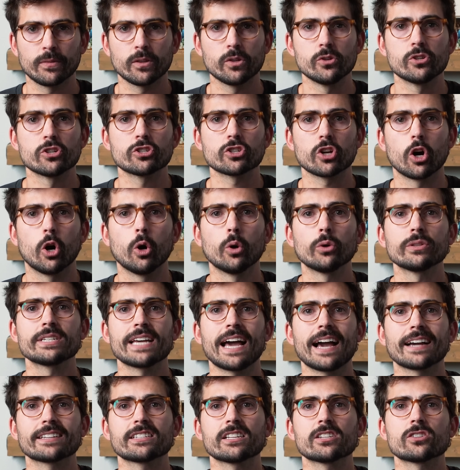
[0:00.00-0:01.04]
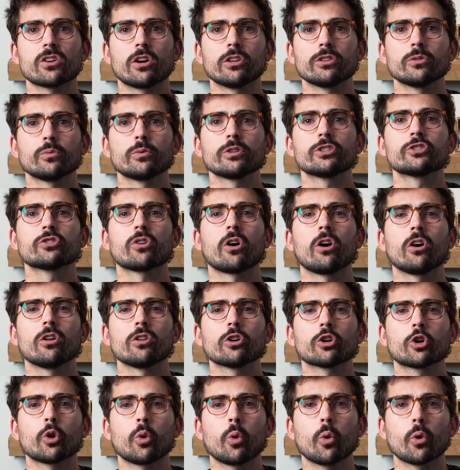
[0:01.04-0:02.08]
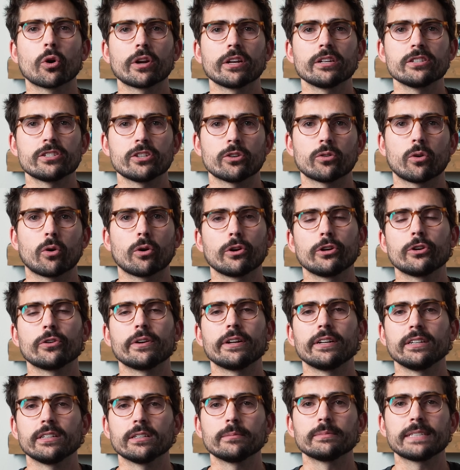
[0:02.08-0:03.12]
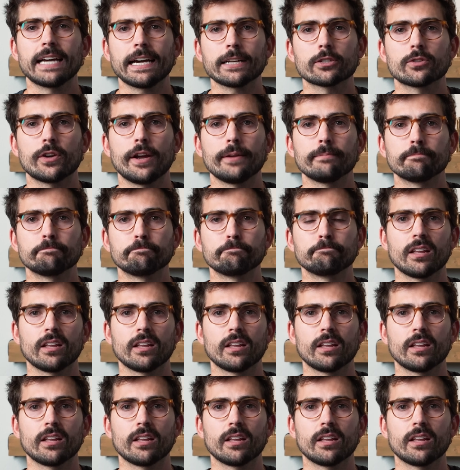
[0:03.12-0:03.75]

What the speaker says: You just owe taxes on the withdrawal according to your ordinary income tax rate.